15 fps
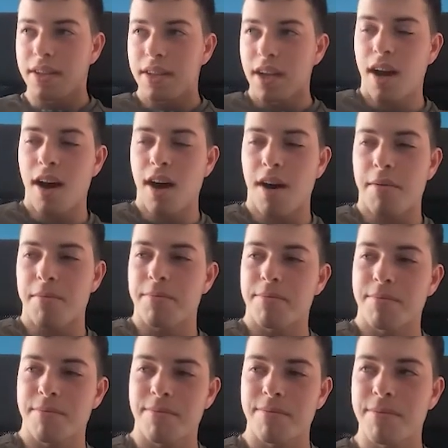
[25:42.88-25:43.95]

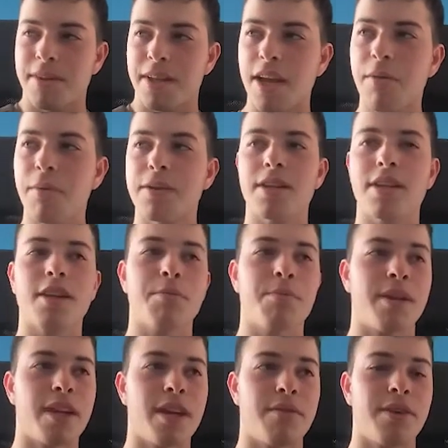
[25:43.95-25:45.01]
it was a little
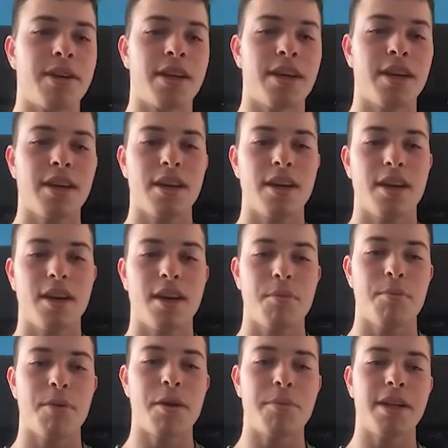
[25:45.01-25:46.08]
bit iffy.
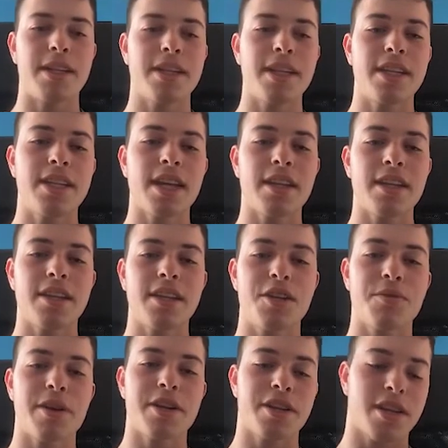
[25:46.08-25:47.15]
But I mean, since then, the
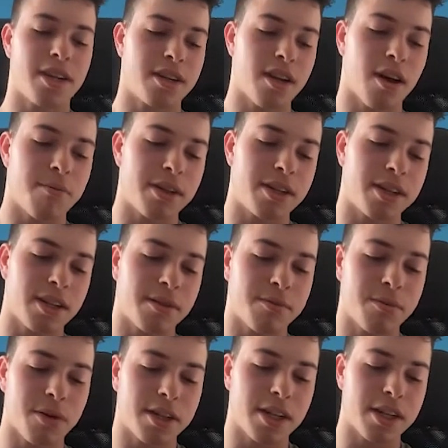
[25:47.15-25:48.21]
situation has obviously
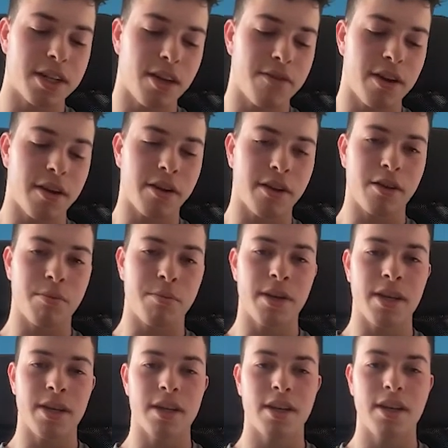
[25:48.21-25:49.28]
worked itself out a little
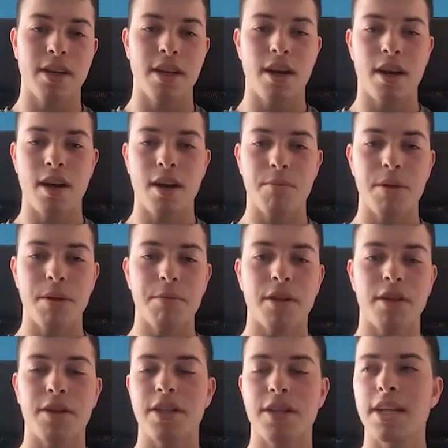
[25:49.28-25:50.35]
bit. People
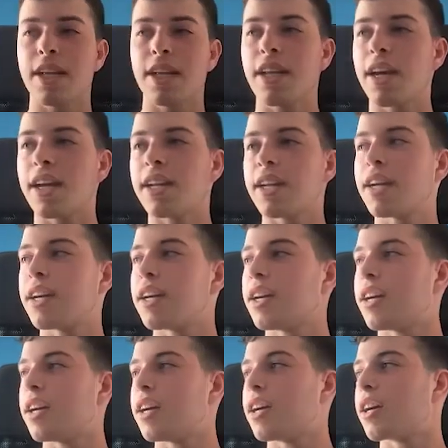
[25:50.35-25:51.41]
understand that
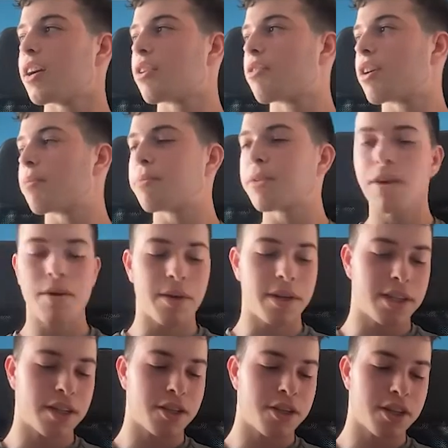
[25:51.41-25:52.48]
crypto
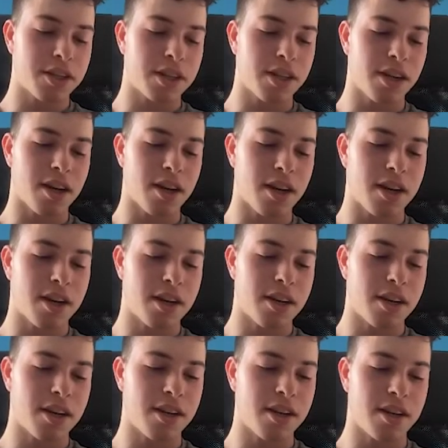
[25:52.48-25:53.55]
isn't just a
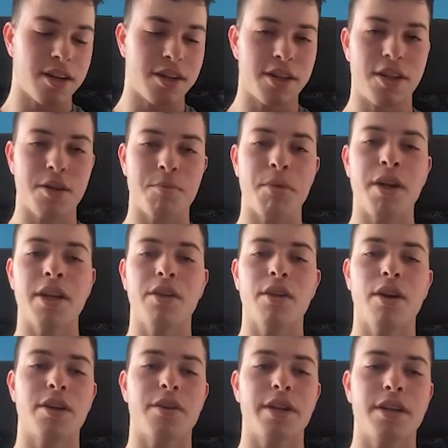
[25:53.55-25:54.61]
money
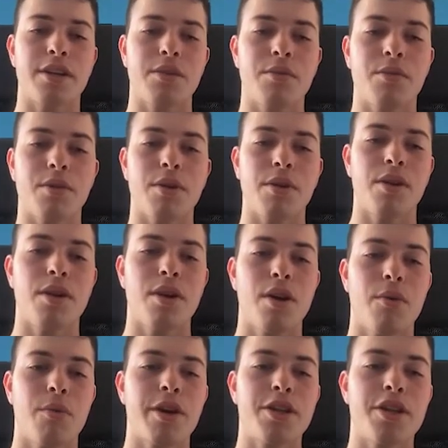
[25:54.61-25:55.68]
laundering tool,
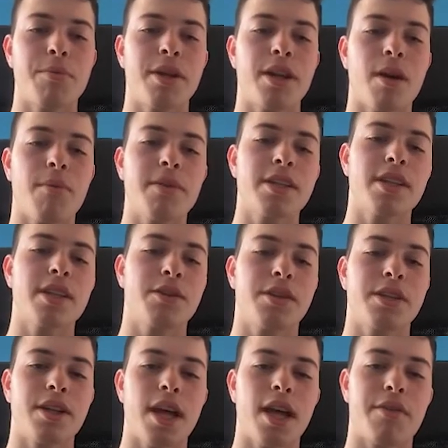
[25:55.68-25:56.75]
which, I mean, obviously you
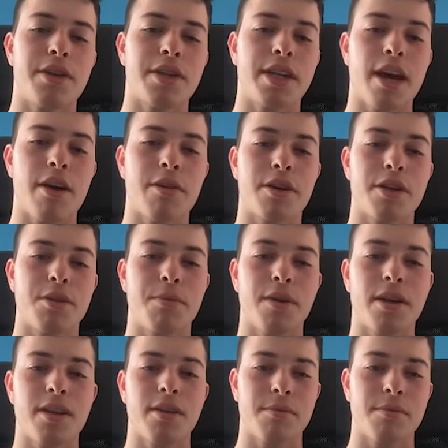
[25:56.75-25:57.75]
still have your doubters, but